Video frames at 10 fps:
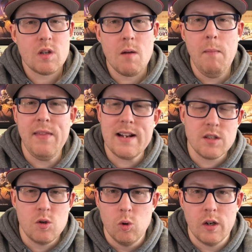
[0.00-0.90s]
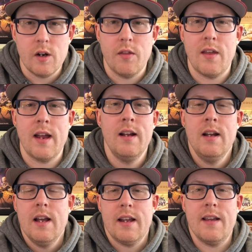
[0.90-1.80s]
But that's a cool little thing.
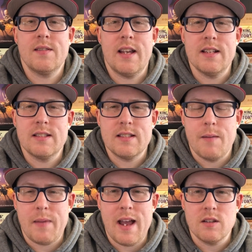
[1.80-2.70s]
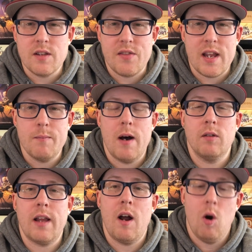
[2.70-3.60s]
Gives kids something else to think
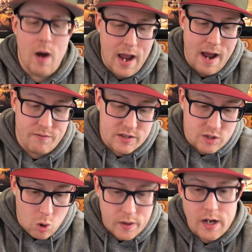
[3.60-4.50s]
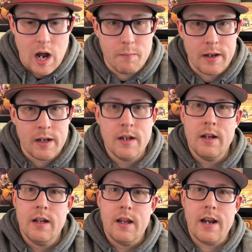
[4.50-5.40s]
about, that, I have this token on me.
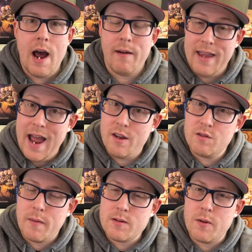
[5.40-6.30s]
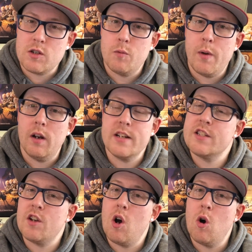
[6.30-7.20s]
Now I can't use my special ability,
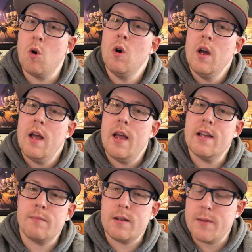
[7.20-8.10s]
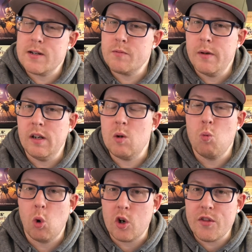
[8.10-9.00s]
so is my special ability
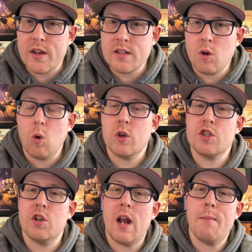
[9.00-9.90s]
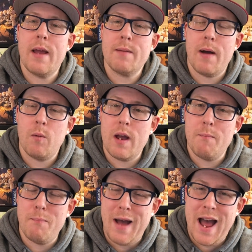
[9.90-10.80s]
worth it, or should I make my way
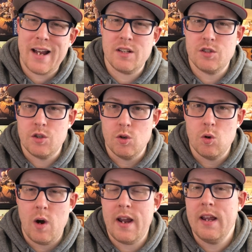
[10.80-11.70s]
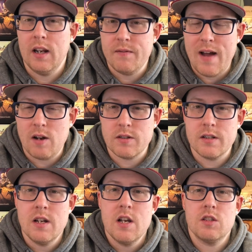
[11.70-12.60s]
back to a healing
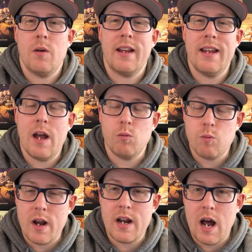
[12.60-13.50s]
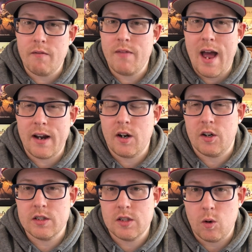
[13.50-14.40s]
fountain so I can get rid of that
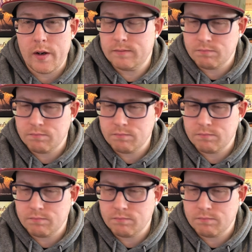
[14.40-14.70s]
curse token?